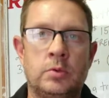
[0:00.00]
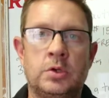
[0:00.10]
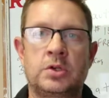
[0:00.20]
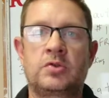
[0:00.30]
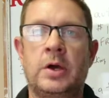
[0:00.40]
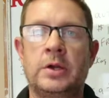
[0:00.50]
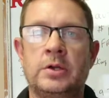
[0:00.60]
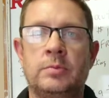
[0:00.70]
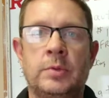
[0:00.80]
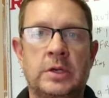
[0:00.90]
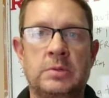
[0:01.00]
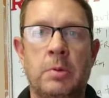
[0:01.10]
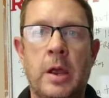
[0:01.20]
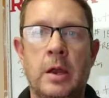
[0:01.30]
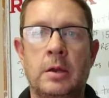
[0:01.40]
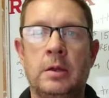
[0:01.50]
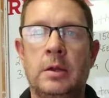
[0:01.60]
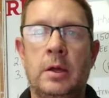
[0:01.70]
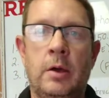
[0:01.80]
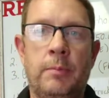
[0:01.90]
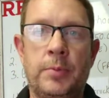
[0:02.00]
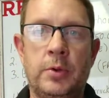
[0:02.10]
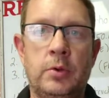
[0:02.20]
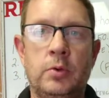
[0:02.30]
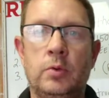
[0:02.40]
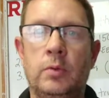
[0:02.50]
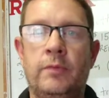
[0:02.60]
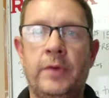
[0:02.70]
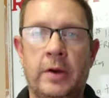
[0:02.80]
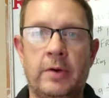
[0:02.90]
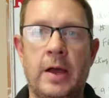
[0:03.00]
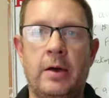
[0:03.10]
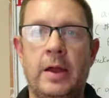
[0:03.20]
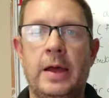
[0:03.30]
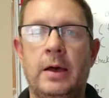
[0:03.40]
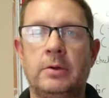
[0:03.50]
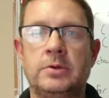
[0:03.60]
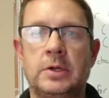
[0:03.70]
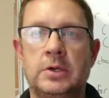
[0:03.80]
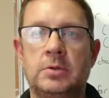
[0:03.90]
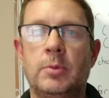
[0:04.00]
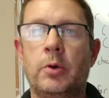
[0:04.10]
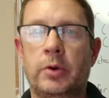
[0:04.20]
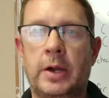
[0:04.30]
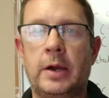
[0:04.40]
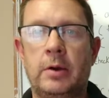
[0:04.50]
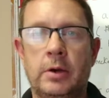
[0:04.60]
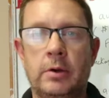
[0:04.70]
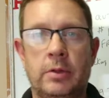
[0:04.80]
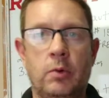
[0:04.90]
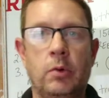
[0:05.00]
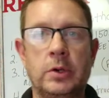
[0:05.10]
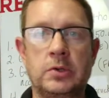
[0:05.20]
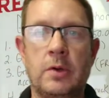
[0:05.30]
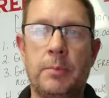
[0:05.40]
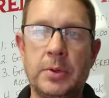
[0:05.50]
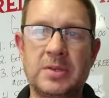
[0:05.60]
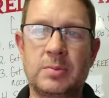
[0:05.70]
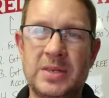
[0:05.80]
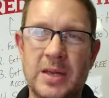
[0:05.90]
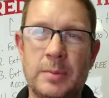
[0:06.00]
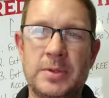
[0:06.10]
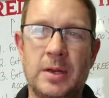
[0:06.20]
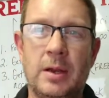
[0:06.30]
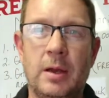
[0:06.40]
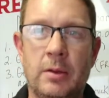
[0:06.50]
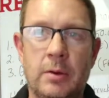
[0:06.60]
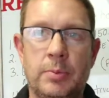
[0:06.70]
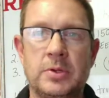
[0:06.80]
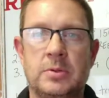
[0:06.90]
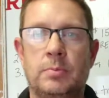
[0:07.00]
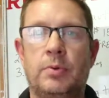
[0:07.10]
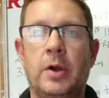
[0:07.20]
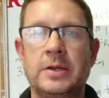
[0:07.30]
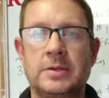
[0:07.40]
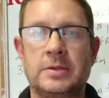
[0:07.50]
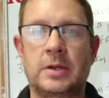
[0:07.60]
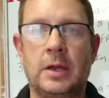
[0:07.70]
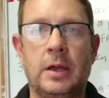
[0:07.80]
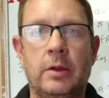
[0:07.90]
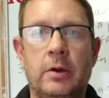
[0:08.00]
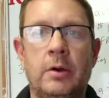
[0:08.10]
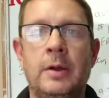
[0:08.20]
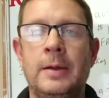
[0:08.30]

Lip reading: just trying to explain, help you figure out how to get your motor carrier authority. So I'll put some steps together, put some prices together.